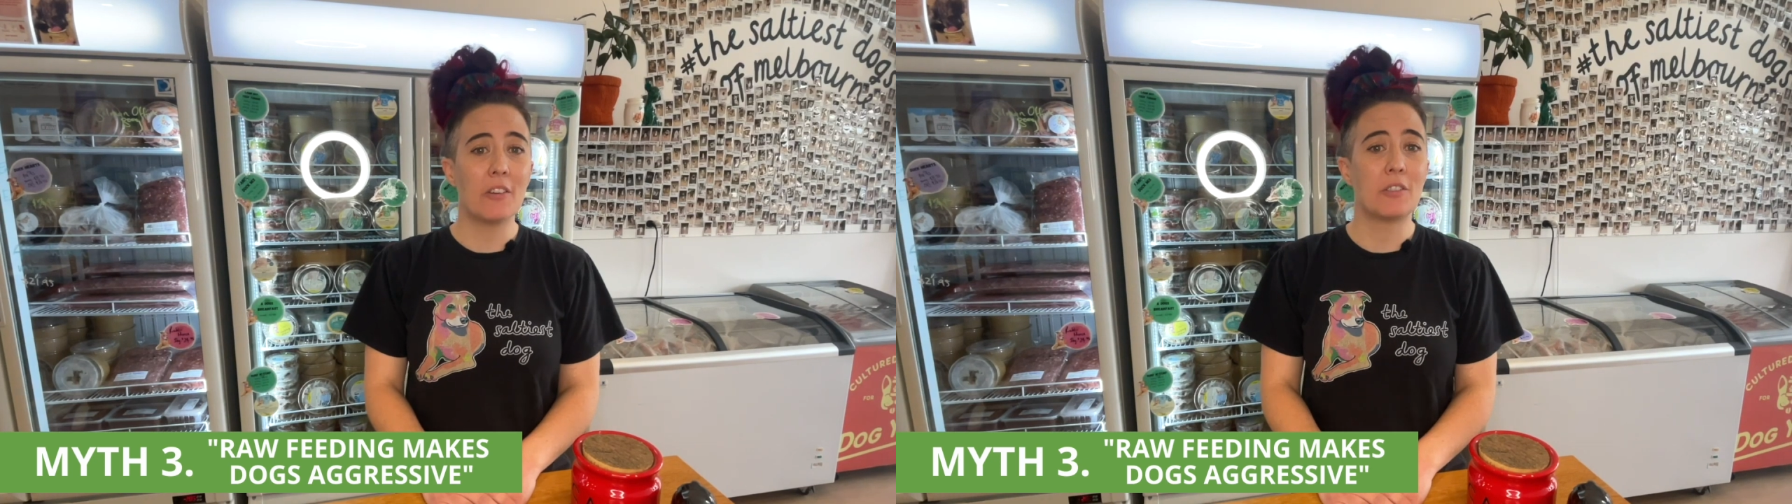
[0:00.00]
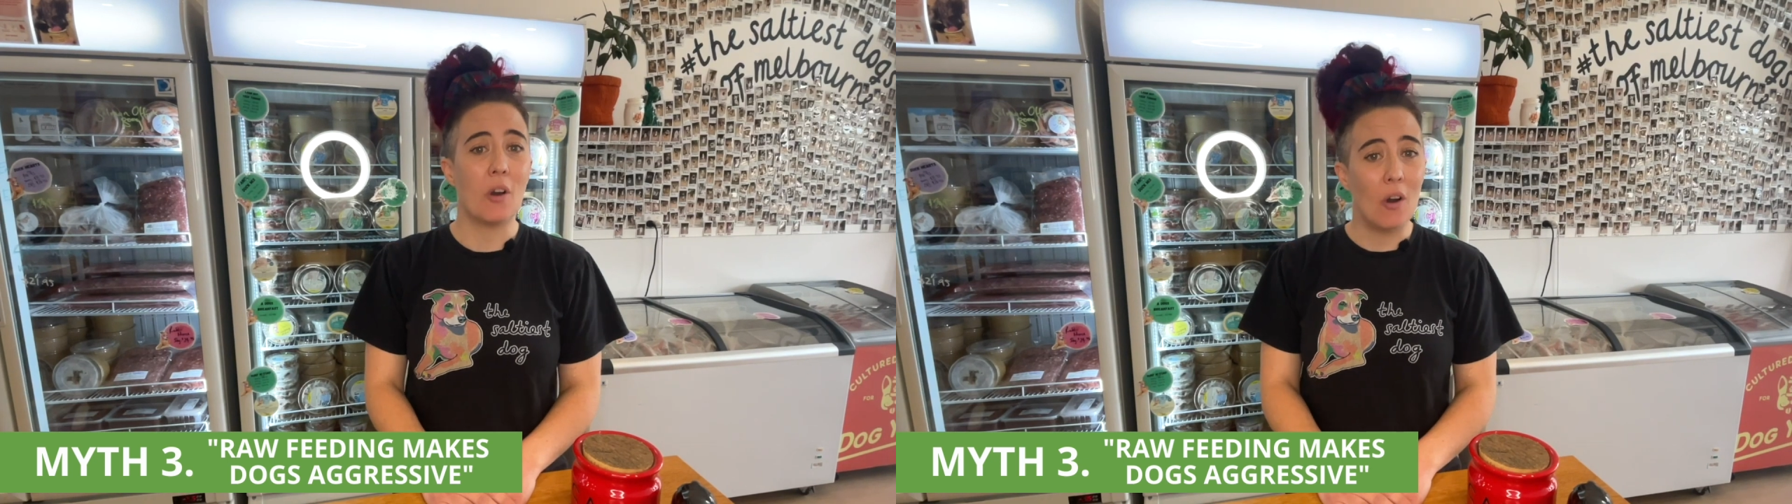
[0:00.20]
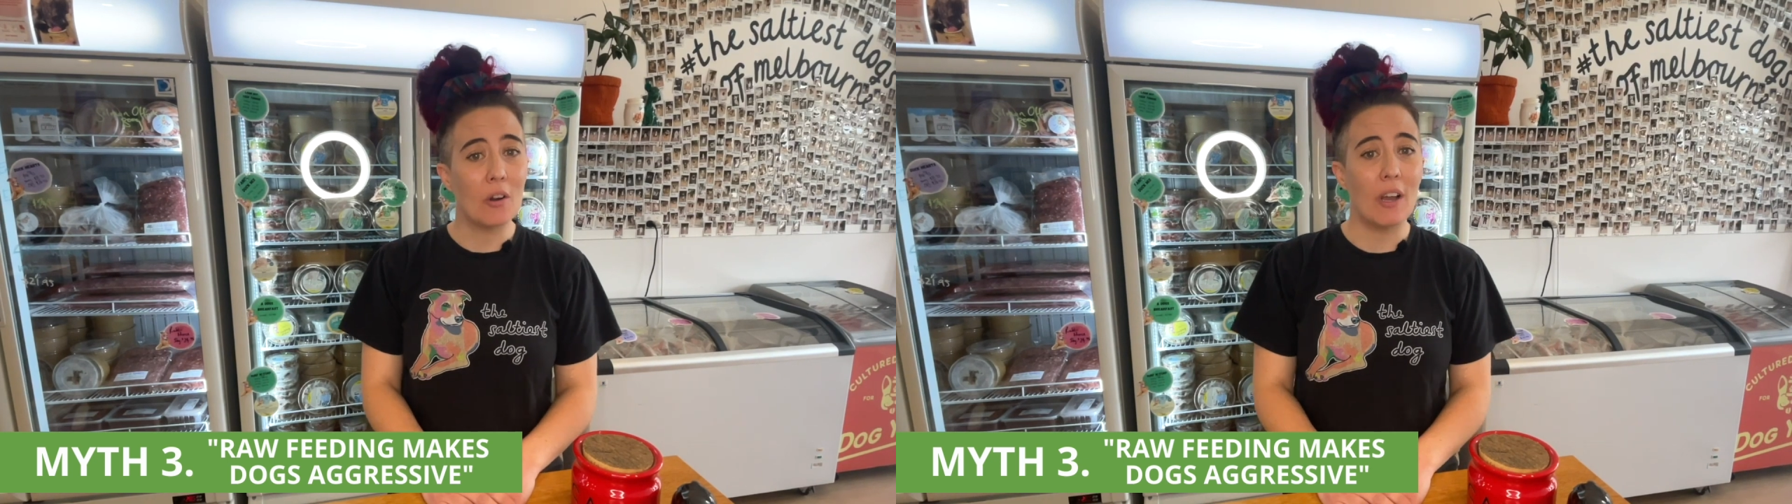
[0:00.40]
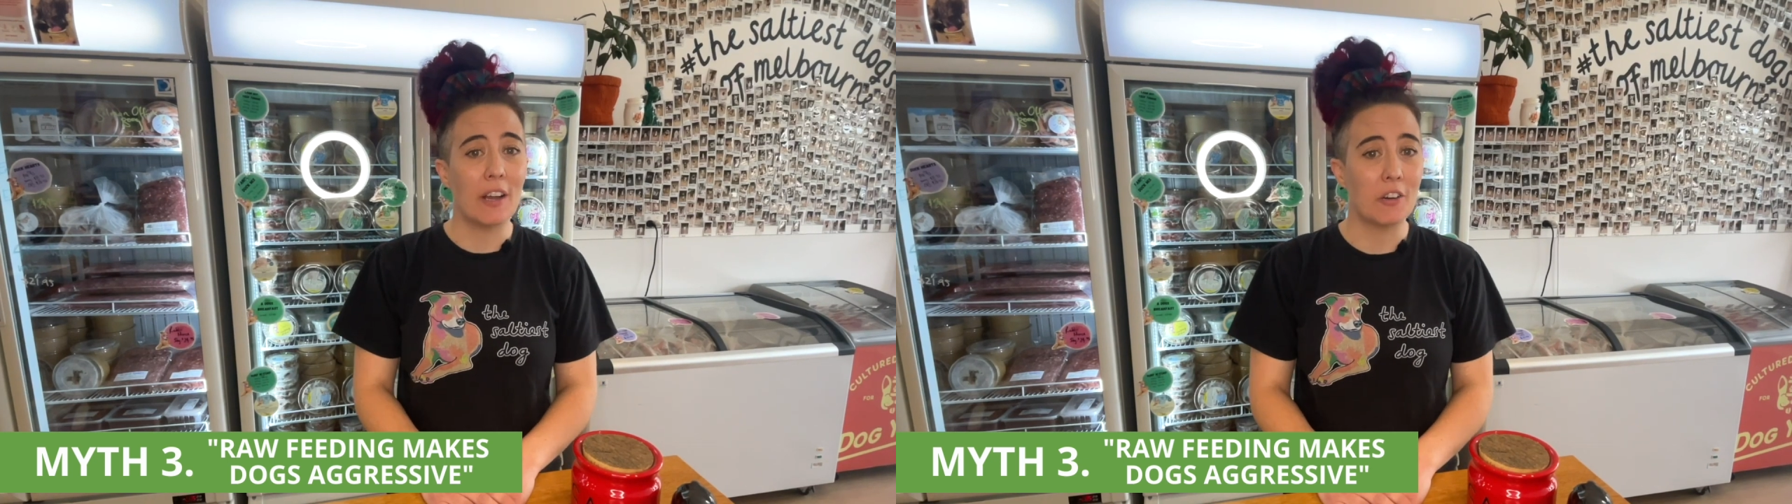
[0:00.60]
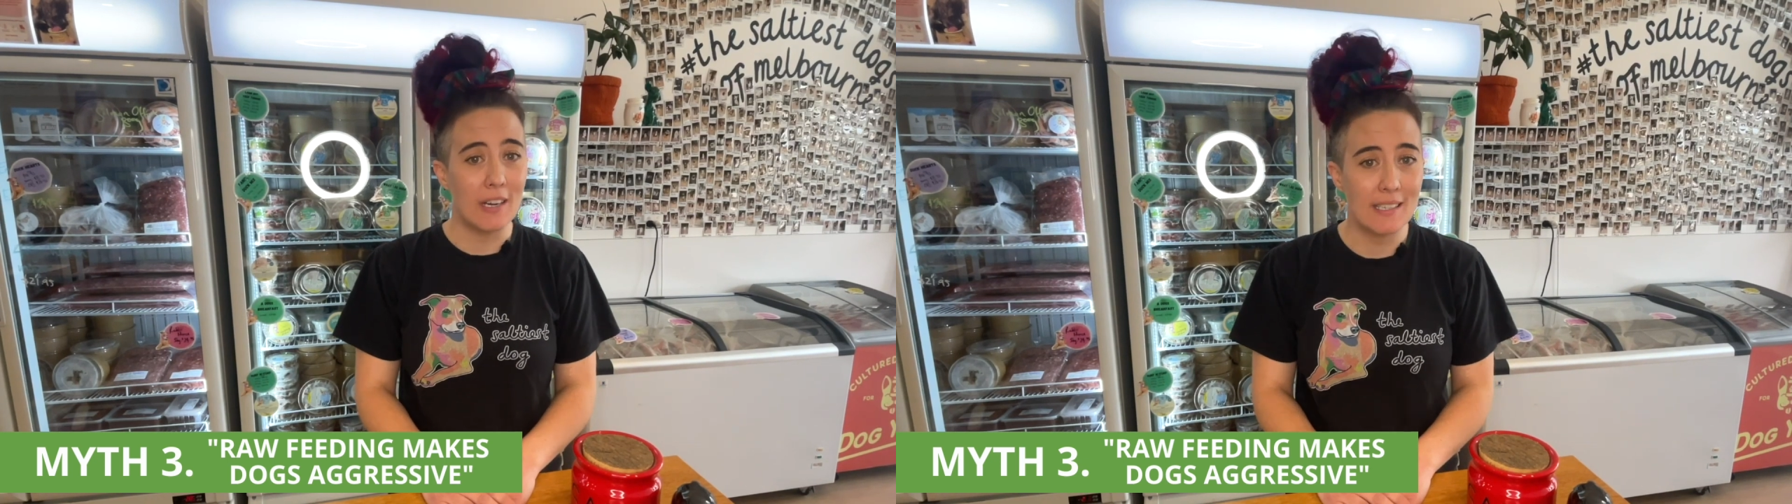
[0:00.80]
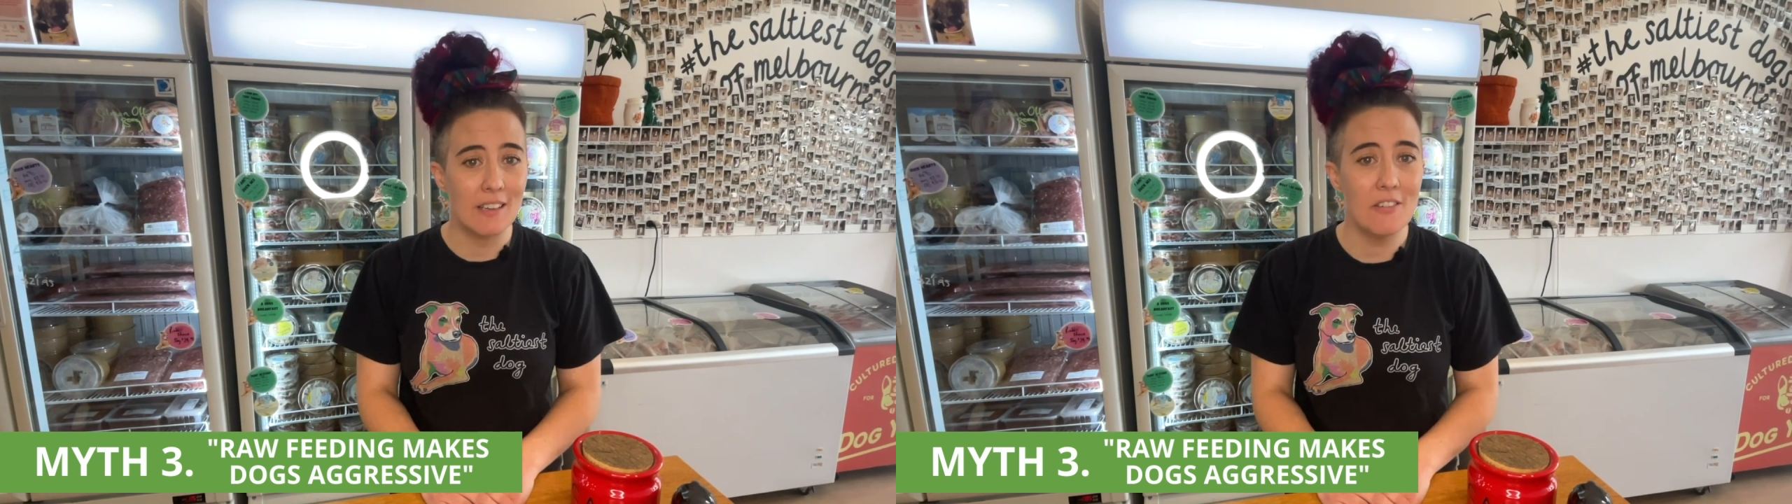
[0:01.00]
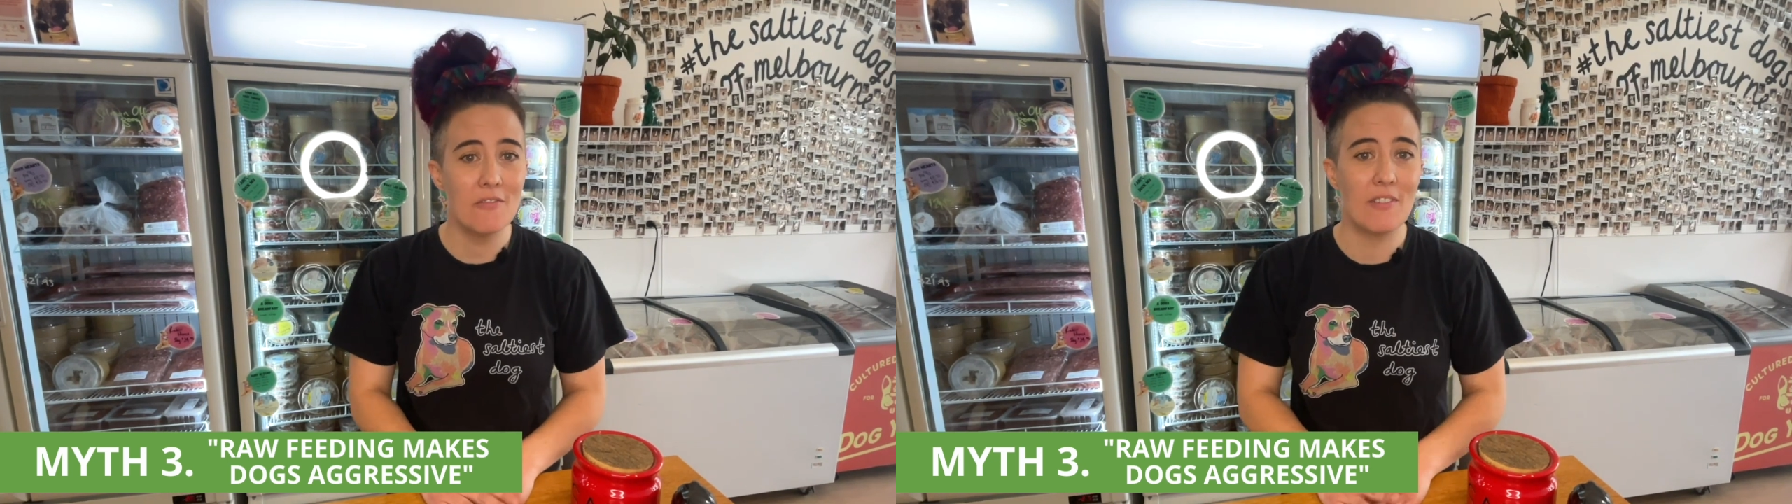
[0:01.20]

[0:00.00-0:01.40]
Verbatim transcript: your dog aggressive.